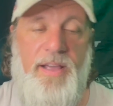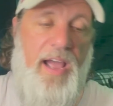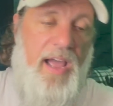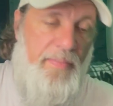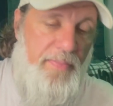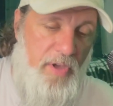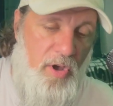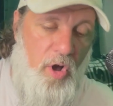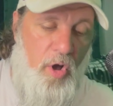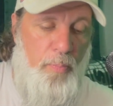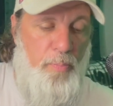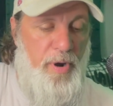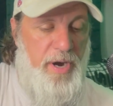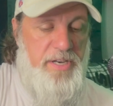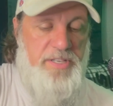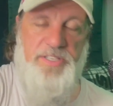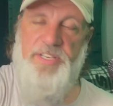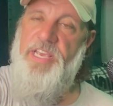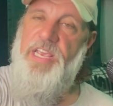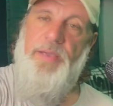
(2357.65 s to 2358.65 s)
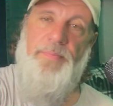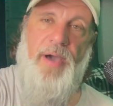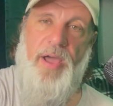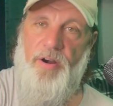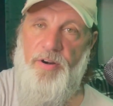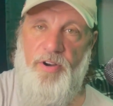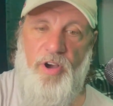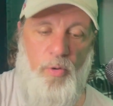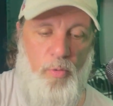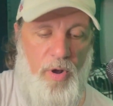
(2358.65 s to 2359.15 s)
And the Ulbrich scheme, I
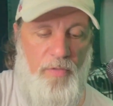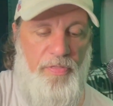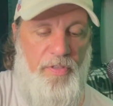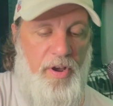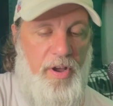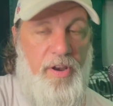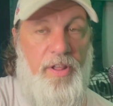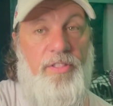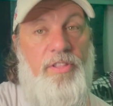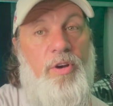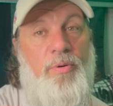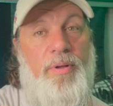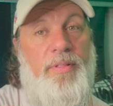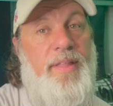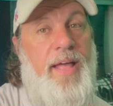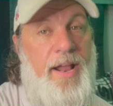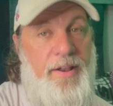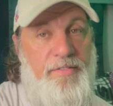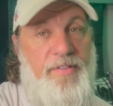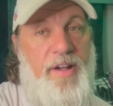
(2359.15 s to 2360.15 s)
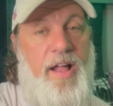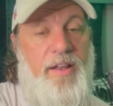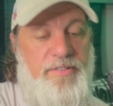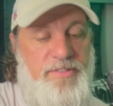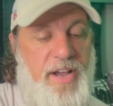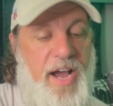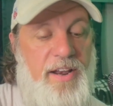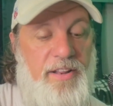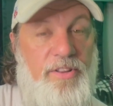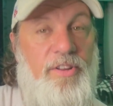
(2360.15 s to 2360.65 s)
don't know what they're going to do with that. I has
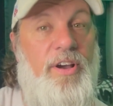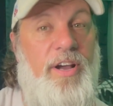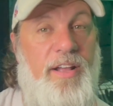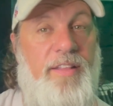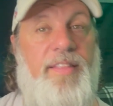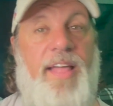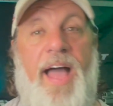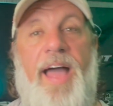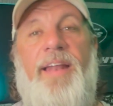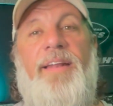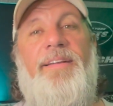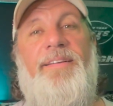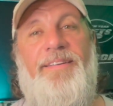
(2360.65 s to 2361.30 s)
got to look at that.